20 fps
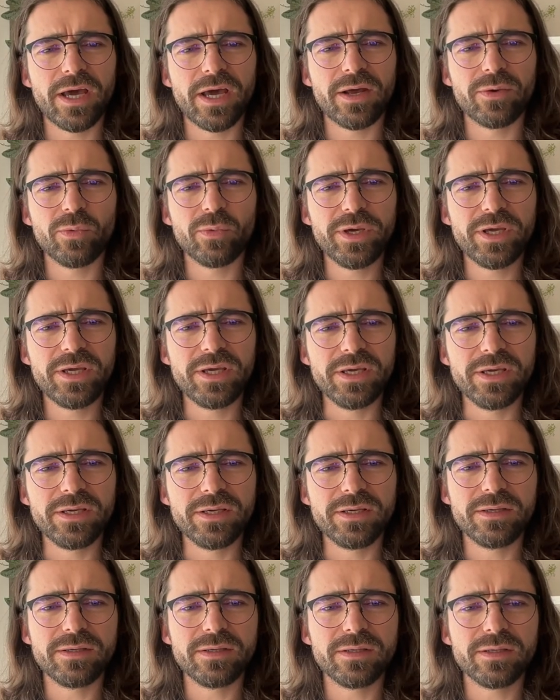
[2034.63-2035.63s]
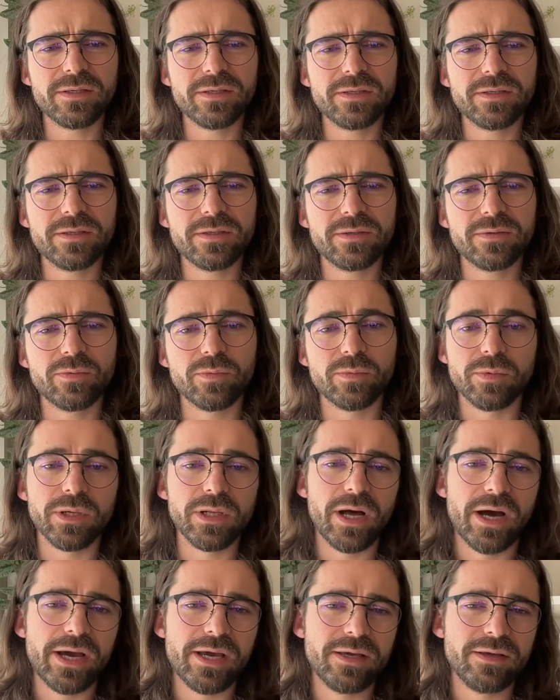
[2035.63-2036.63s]
and we,
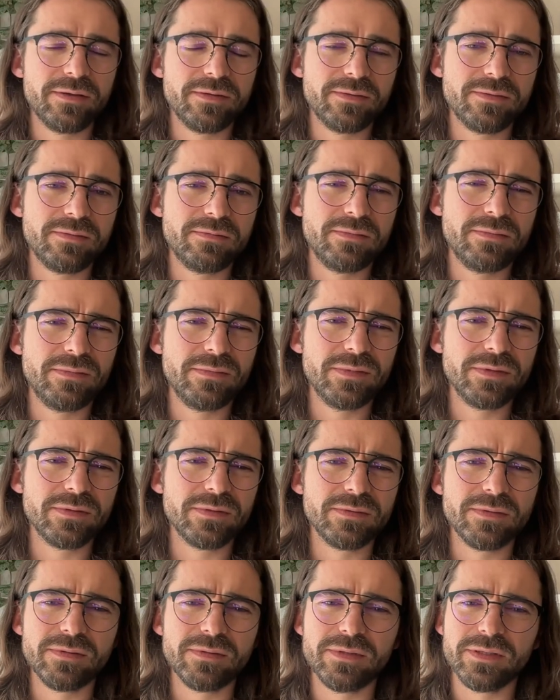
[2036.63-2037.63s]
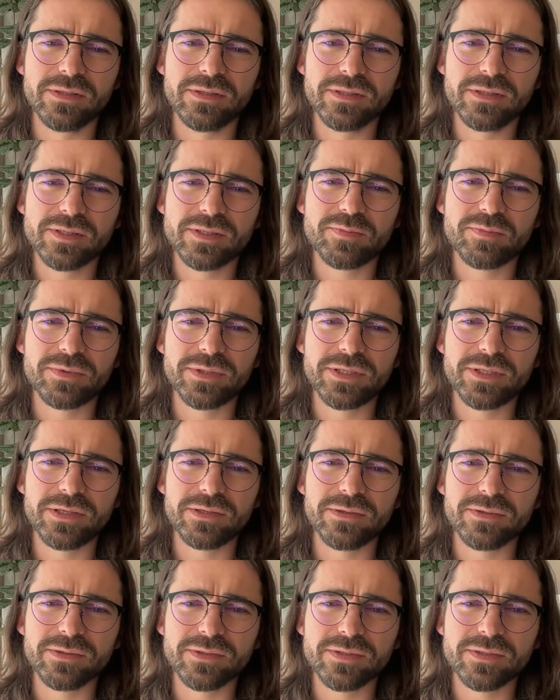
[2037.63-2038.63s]
well, I in, this
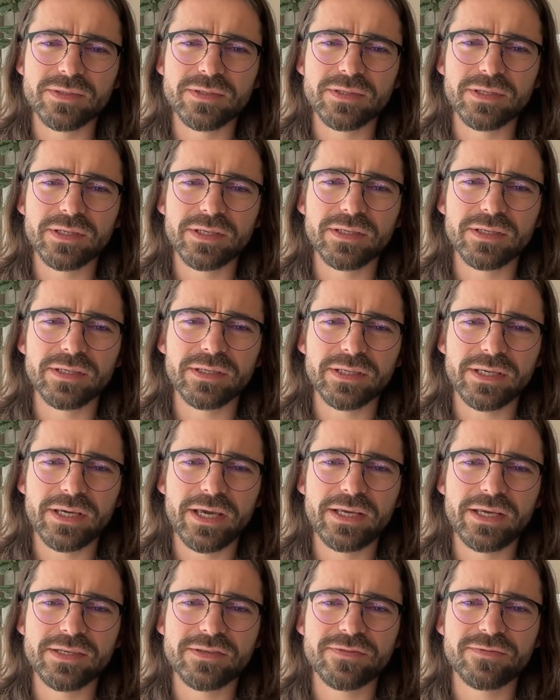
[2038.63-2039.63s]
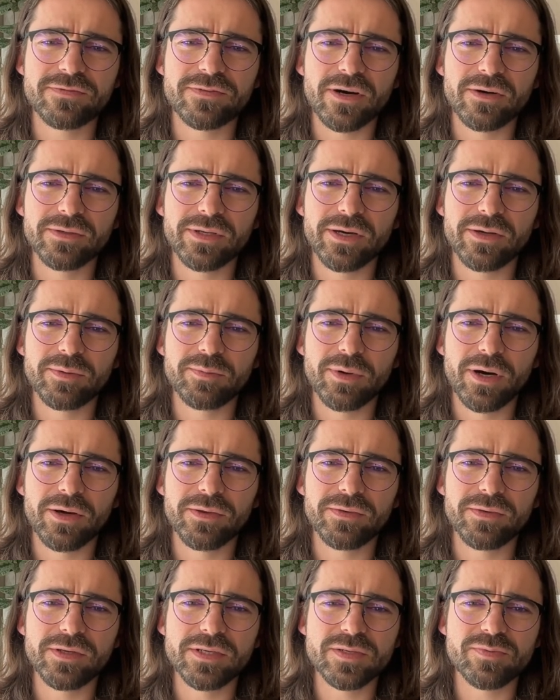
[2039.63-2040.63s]
particular uh, case found out
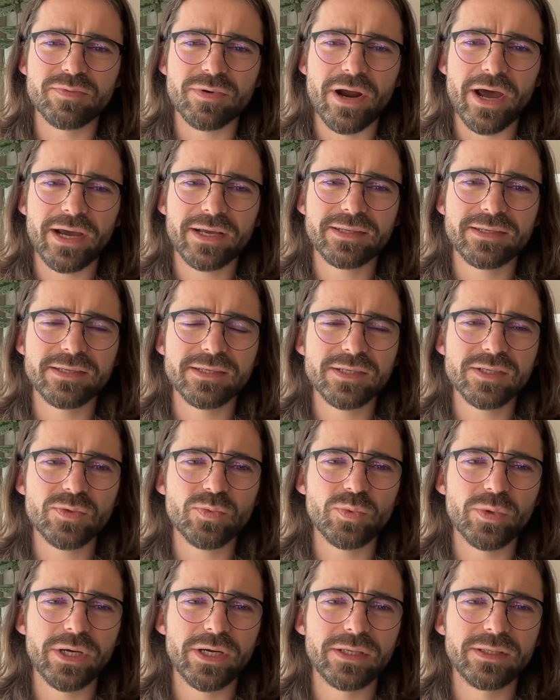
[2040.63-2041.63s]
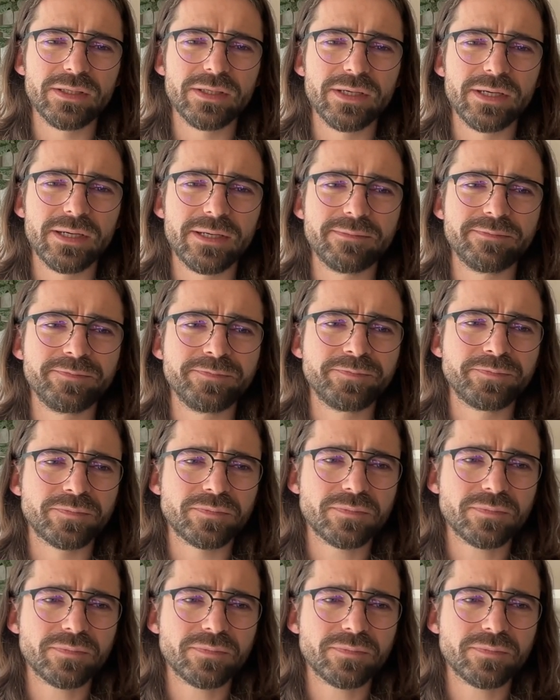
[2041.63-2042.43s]
about this practice when um,